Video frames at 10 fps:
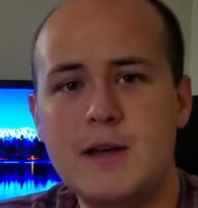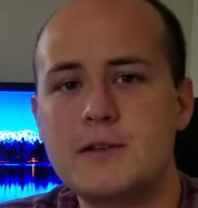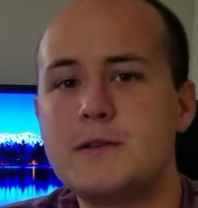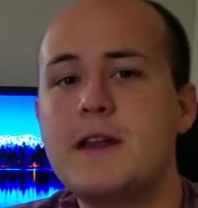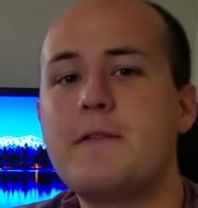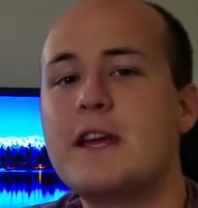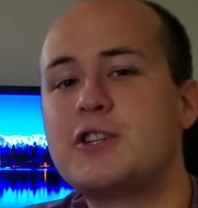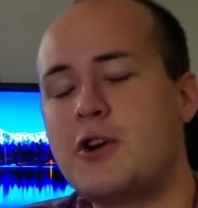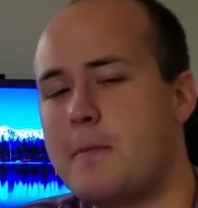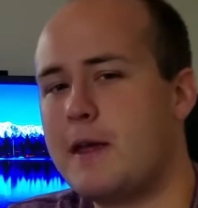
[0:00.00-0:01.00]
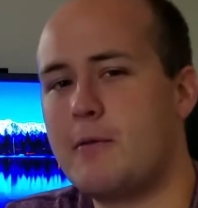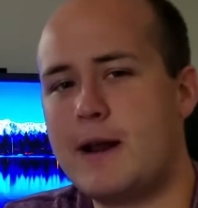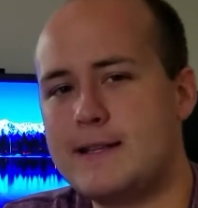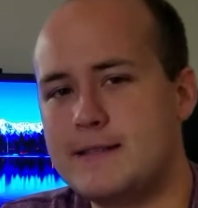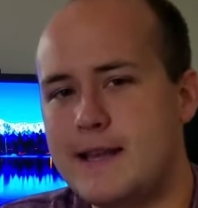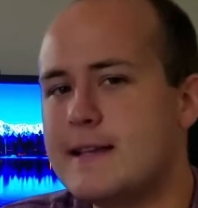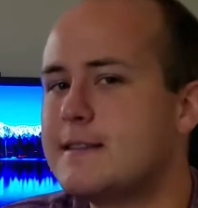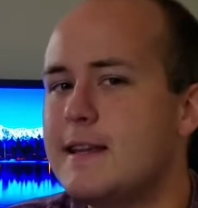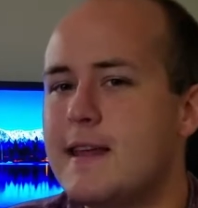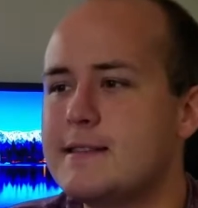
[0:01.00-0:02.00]
So stuff like Sherping raids in
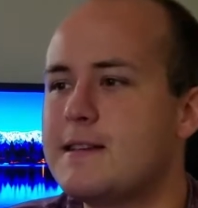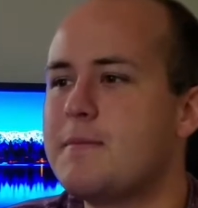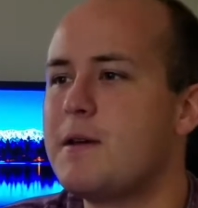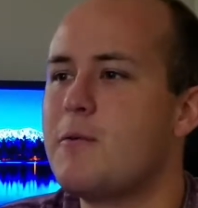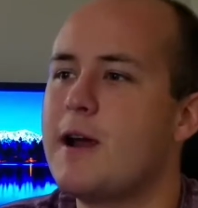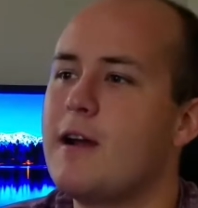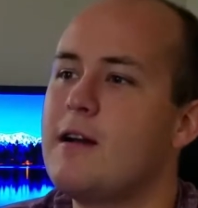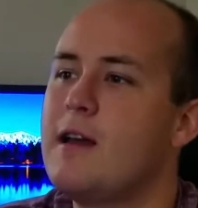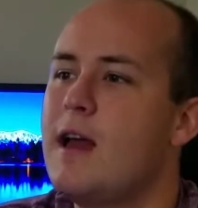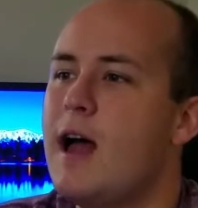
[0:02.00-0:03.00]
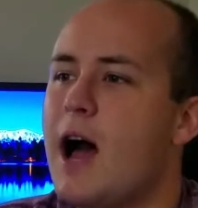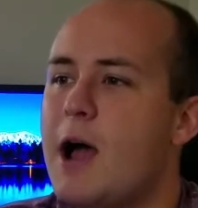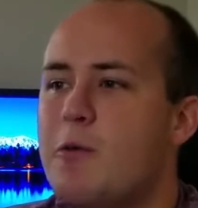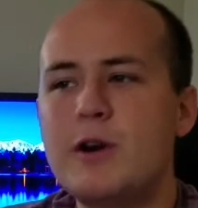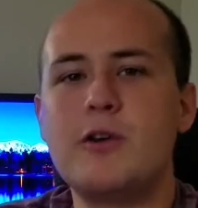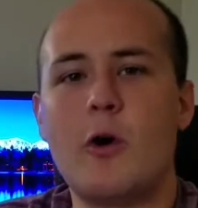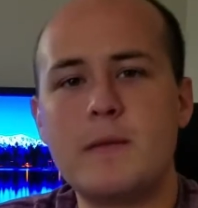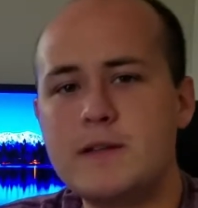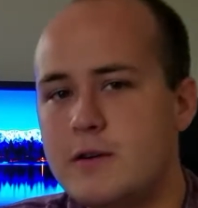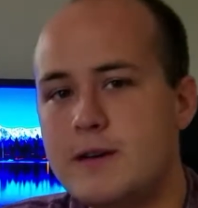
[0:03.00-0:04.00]
Destiny, that's something where I wouldn't
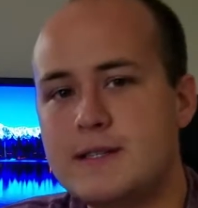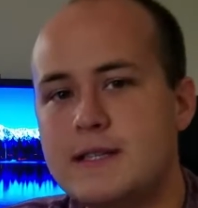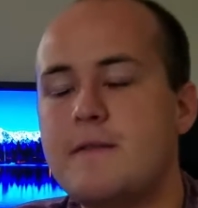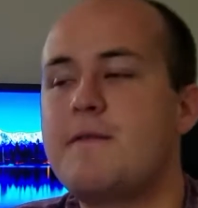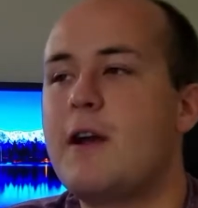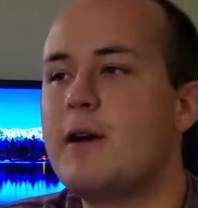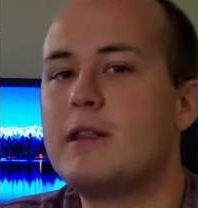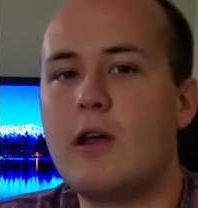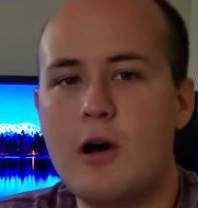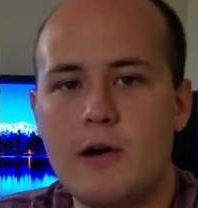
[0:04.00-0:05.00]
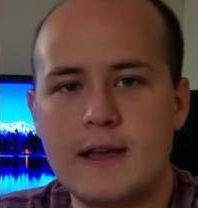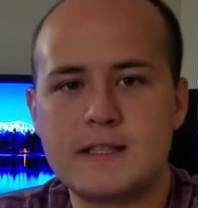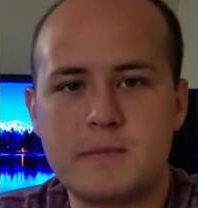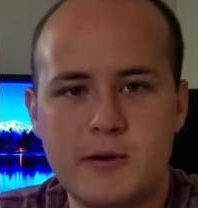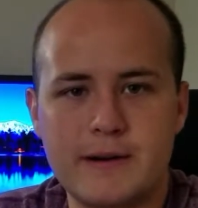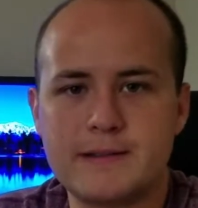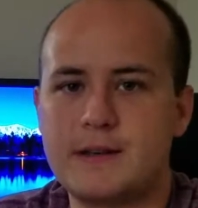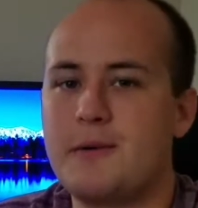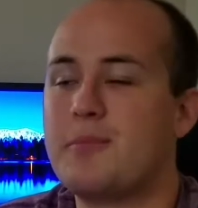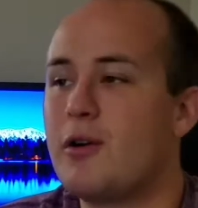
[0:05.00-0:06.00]
normally do because it's a very long experience.
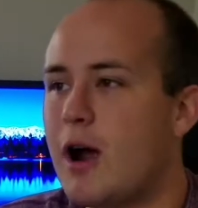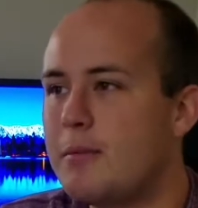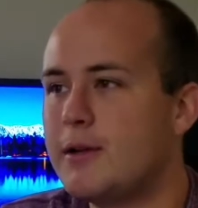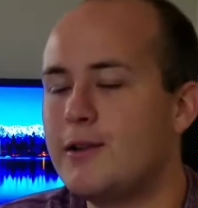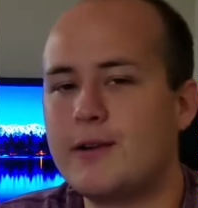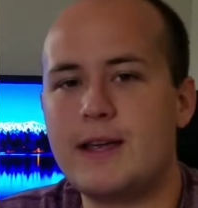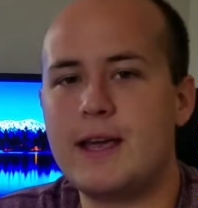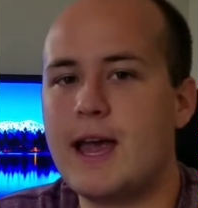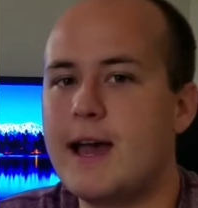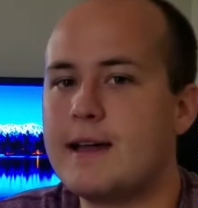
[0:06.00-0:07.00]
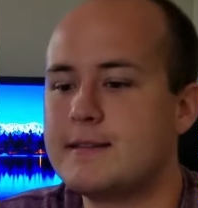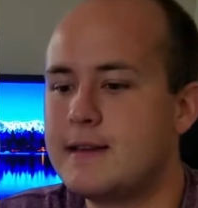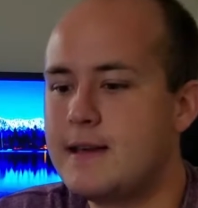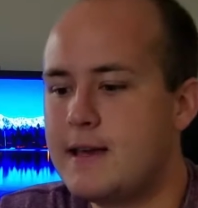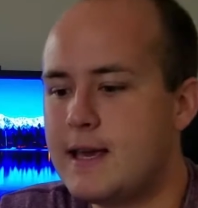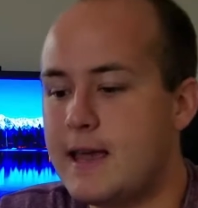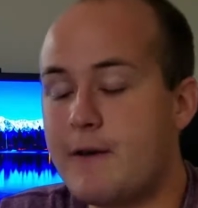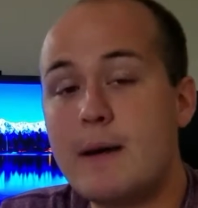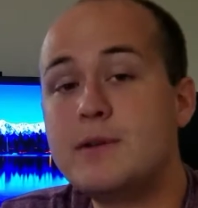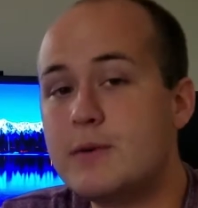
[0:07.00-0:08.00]
Like you're probably looking at, if
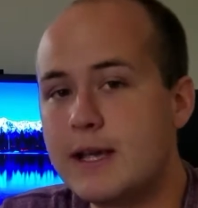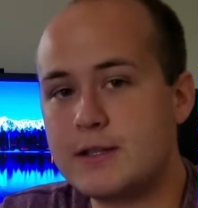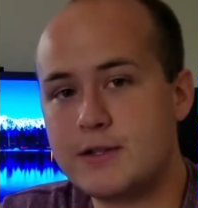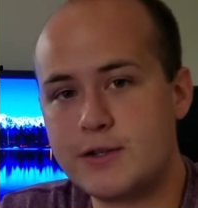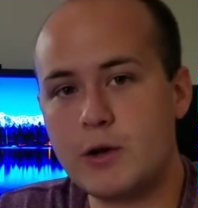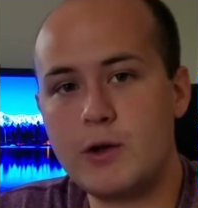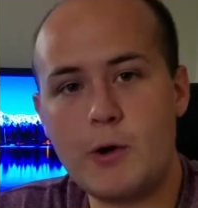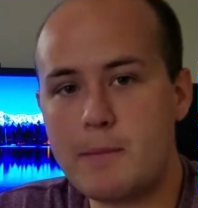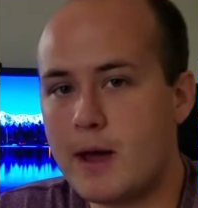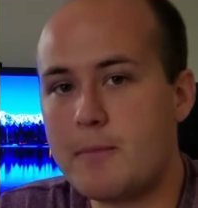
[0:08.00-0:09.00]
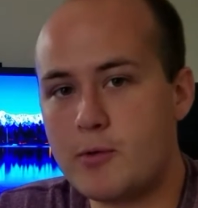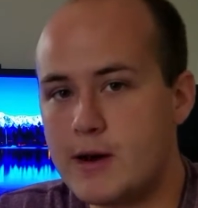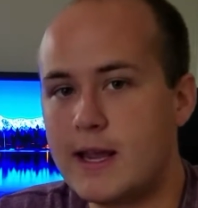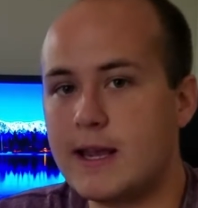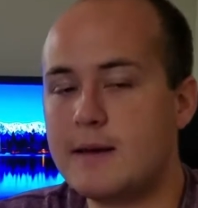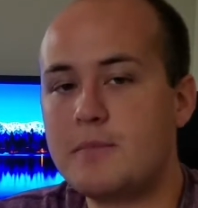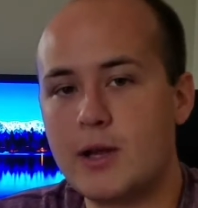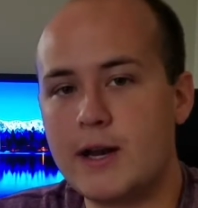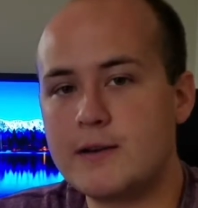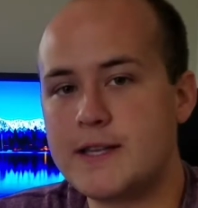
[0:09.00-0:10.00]
I'm doing it solo, I'm not bringing in
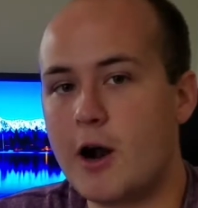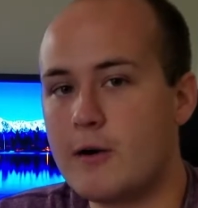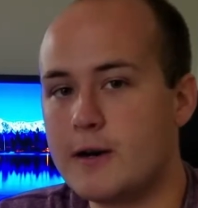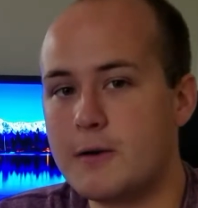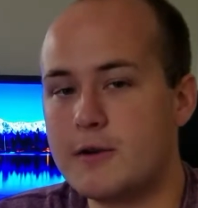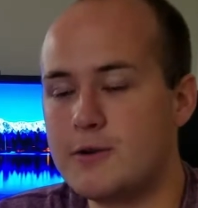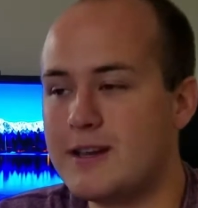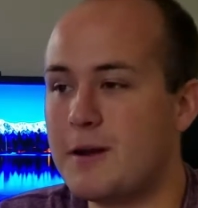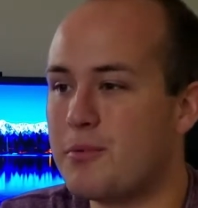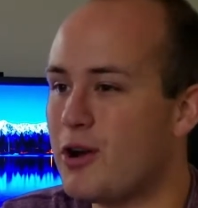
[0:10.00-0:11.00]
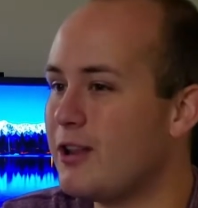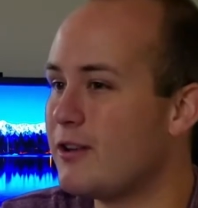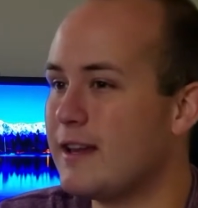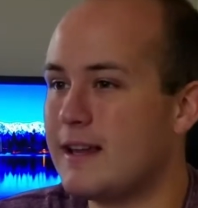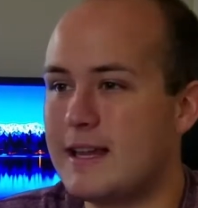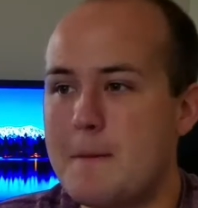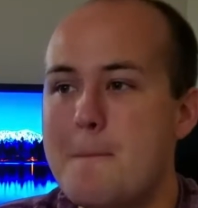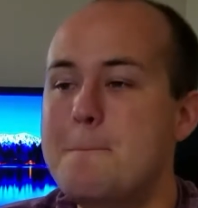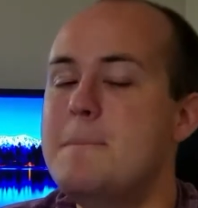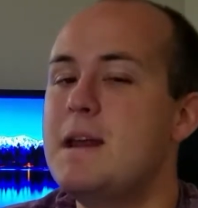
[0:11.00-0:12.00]
players that already know what they're doing, you're probably looking
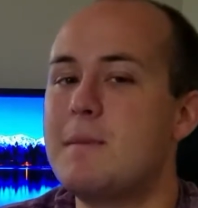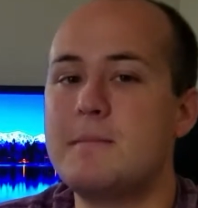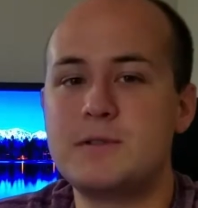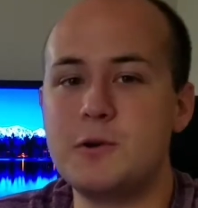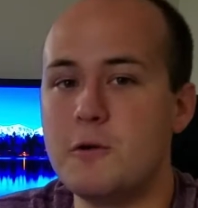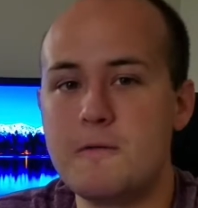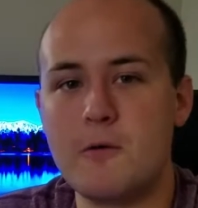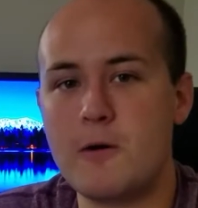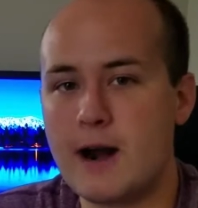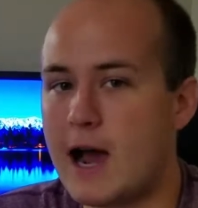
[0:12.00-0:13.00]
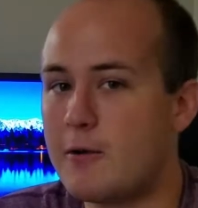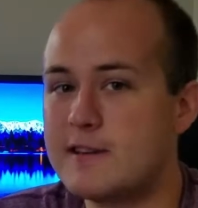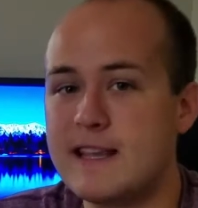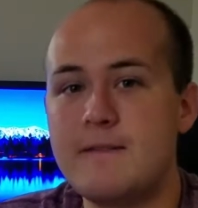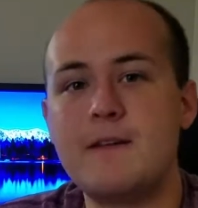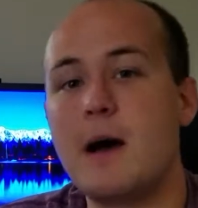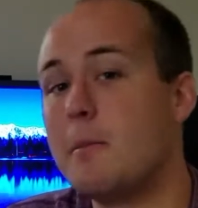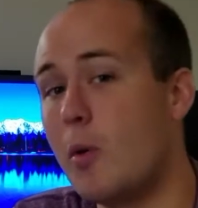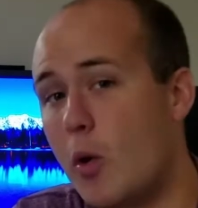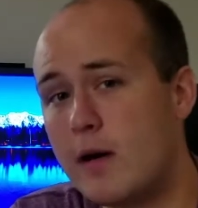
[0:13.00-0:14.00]
minimum 2 to 4 hours, if not
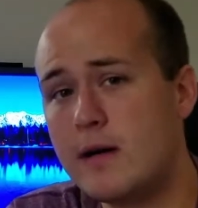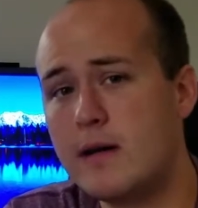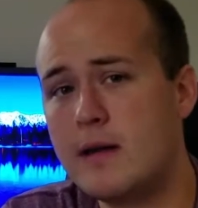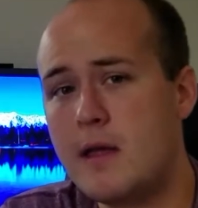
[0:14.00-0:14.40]
more.